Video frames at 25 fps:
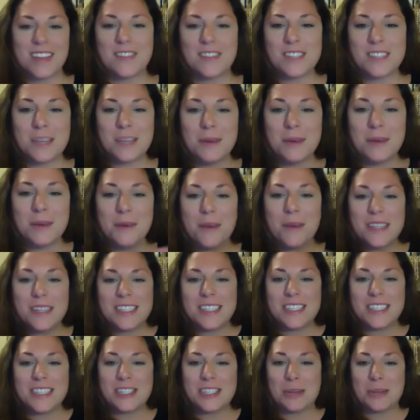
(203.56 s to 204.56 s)
If someone wants
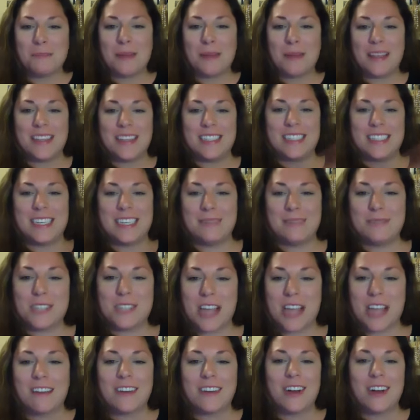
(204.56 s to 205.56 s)
to jump on the team
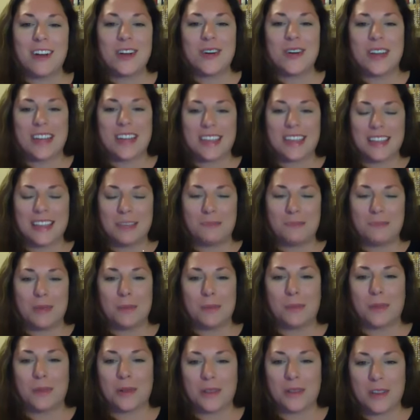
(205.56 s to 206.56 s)
chat real quick, I think
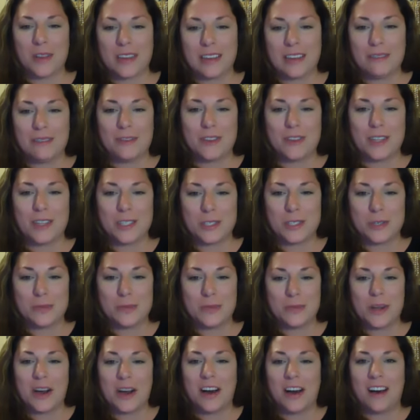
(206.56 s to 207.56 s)
people are looking for the
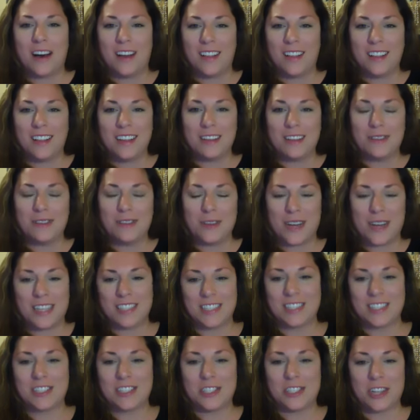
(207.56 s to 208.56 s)
Zoom call. If you
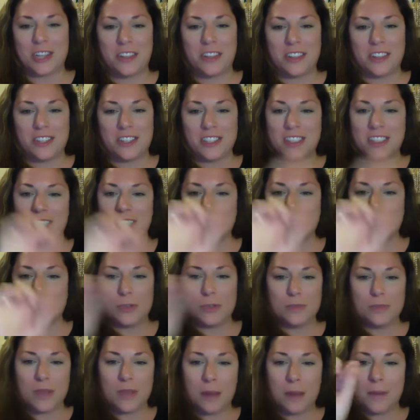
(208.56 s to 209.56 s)
guys could share just the
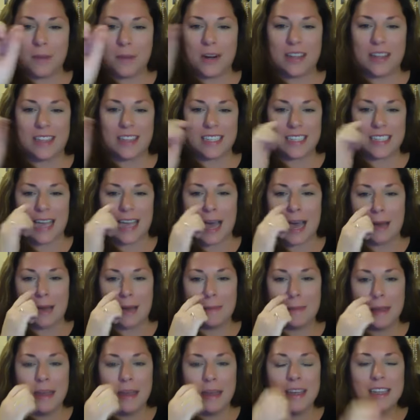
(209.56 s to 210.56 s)
Zoom number at the
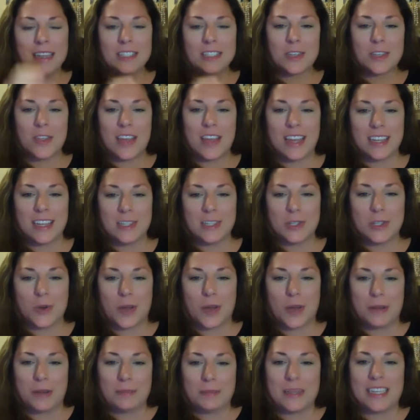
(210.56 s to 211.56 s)
top so they can
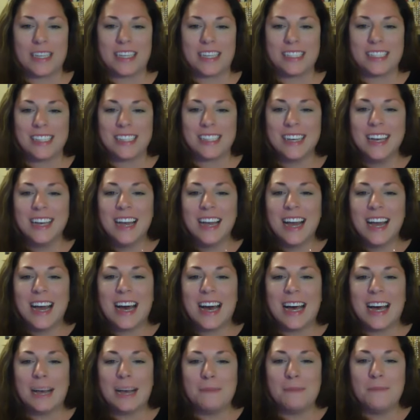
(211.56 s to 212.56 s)
join, please.
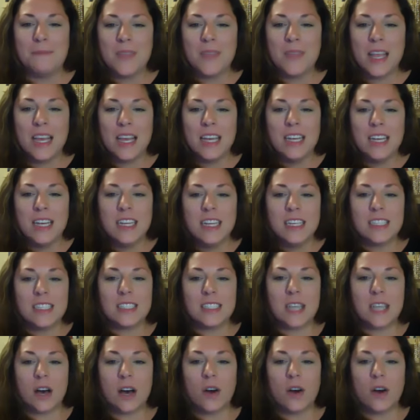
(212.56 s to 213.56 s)

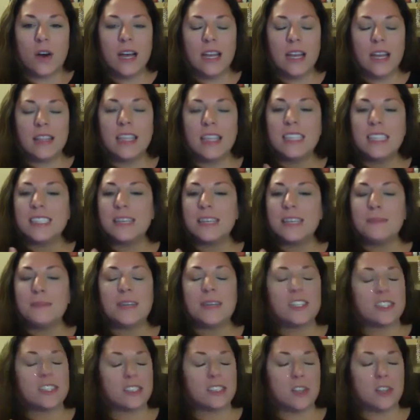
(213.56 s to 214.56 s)
So this can
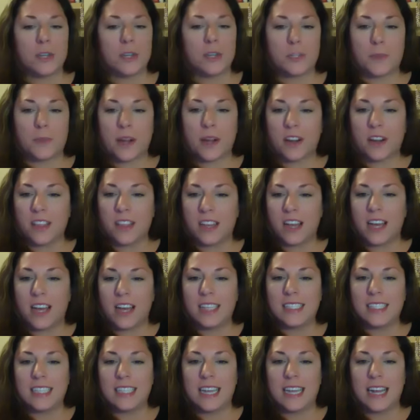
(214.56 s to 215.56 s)
be just so much bigger than
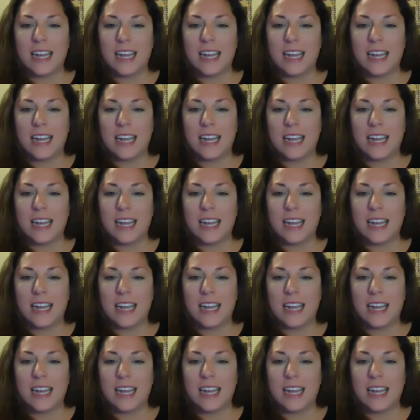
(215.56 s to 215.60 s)
us.